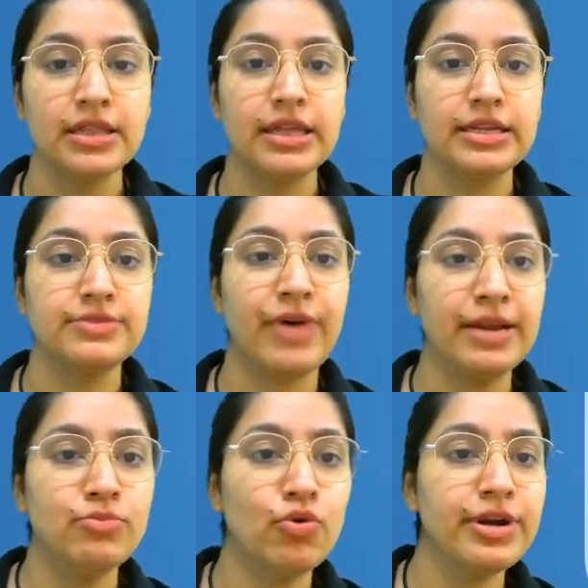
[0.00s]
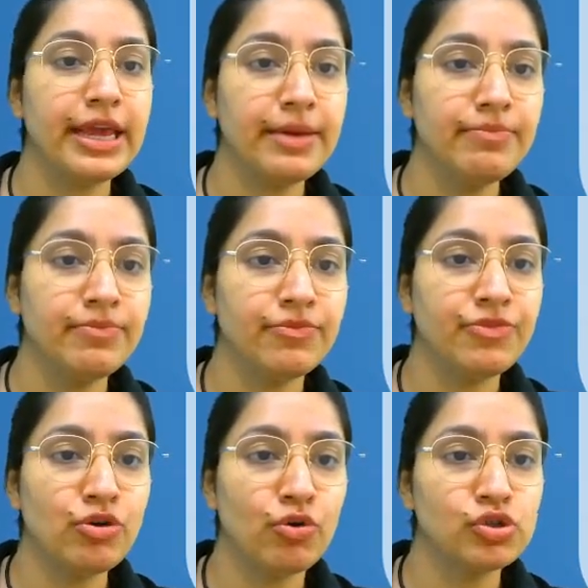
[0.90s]
there is one more name.
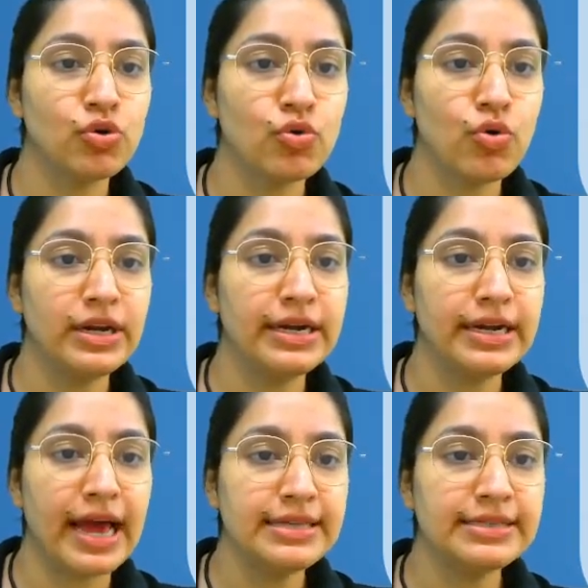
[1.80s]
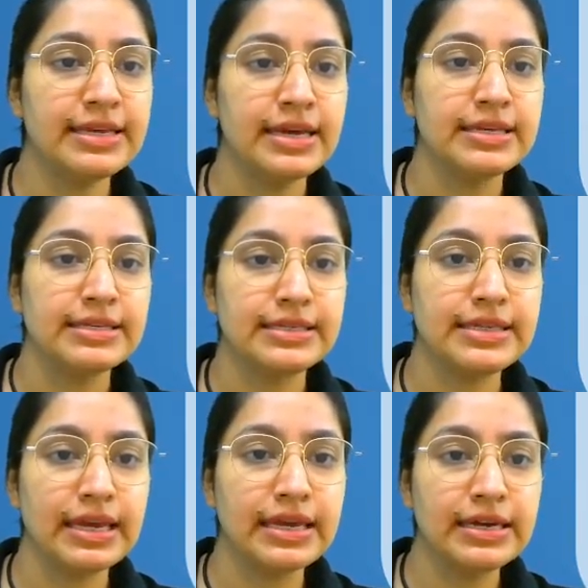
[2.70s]
We also call it as
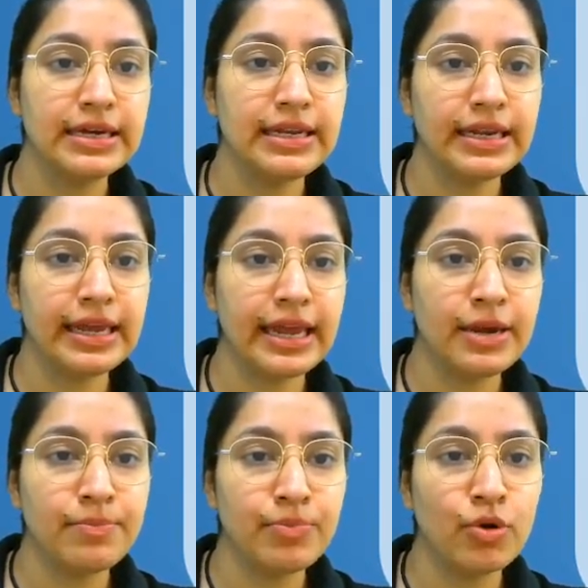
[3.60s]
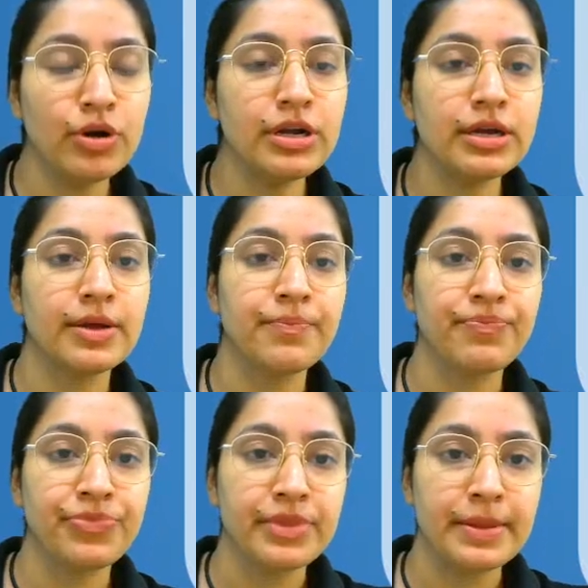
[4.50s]
single input
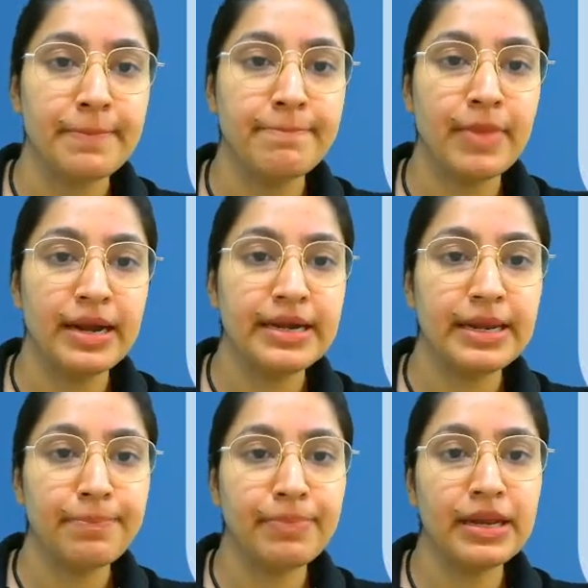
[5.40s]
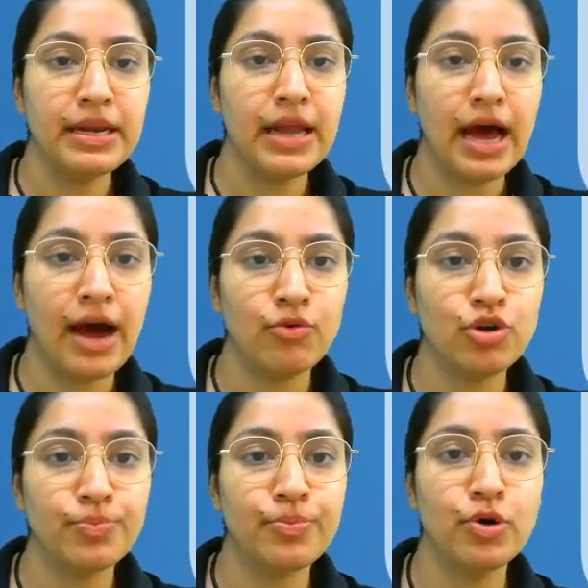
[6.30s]
multiple
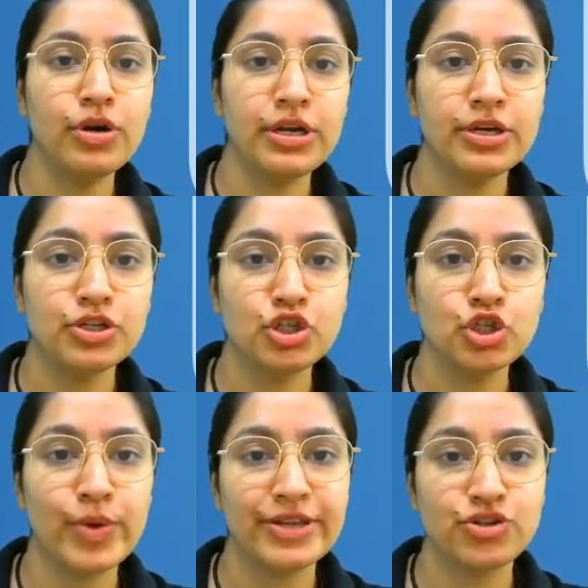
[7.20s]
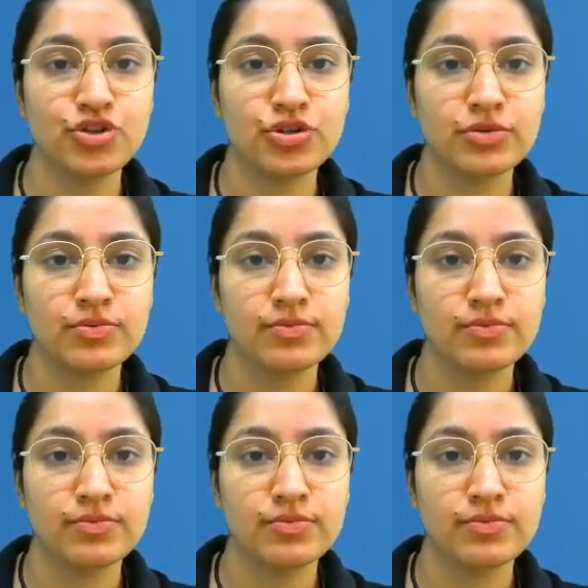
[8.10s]
output switch.